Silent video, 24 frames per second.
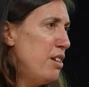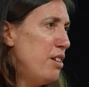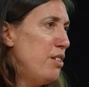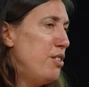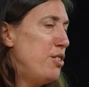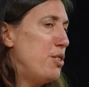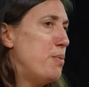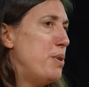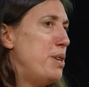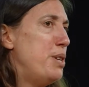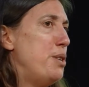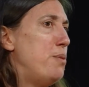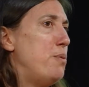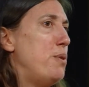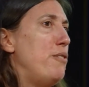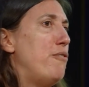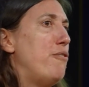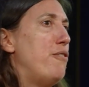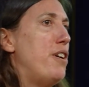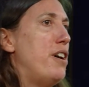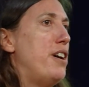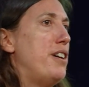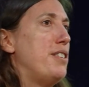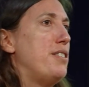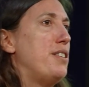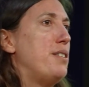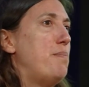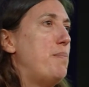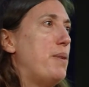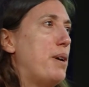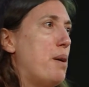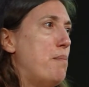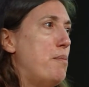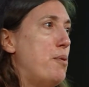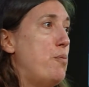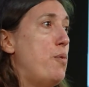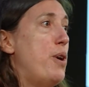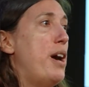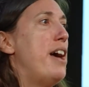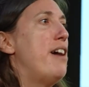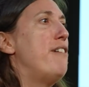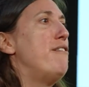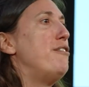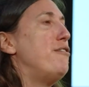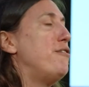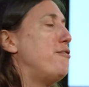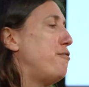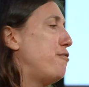So when did we first become
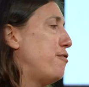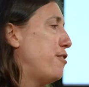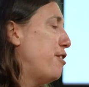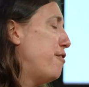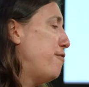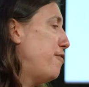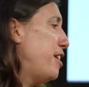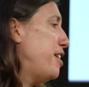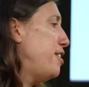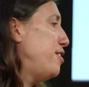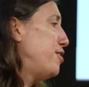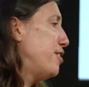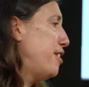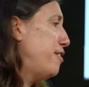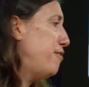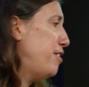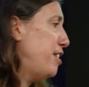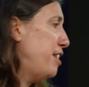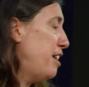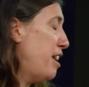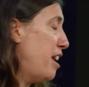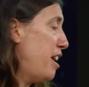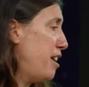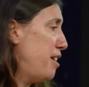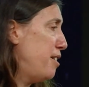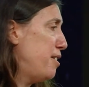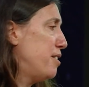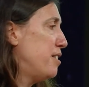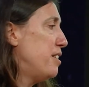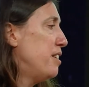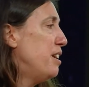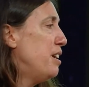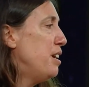aware of HIV and AIDS?